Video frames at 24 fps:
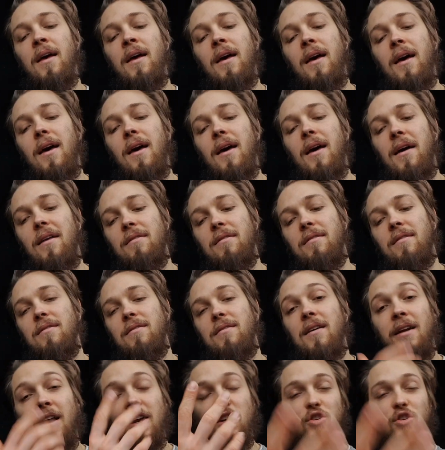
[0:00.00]
and
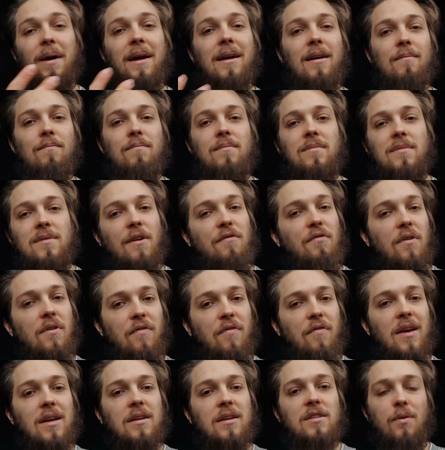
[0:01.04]
then I track different
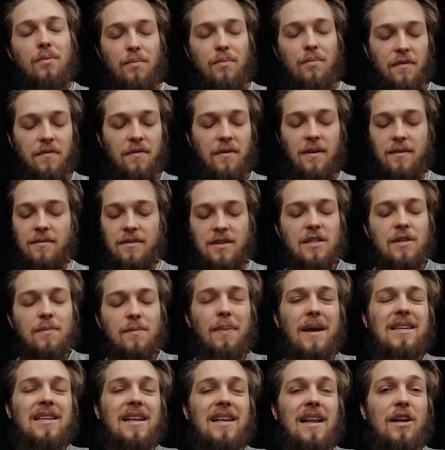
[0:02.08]
things with, this is
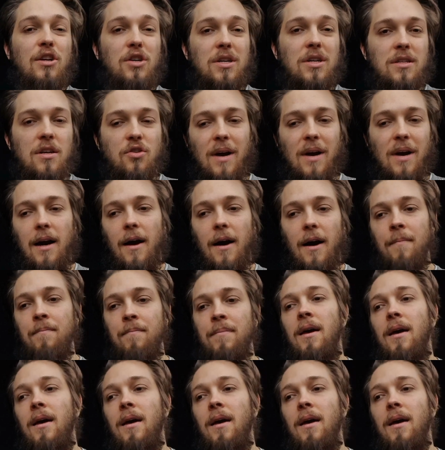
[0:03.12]
basically just a tracker.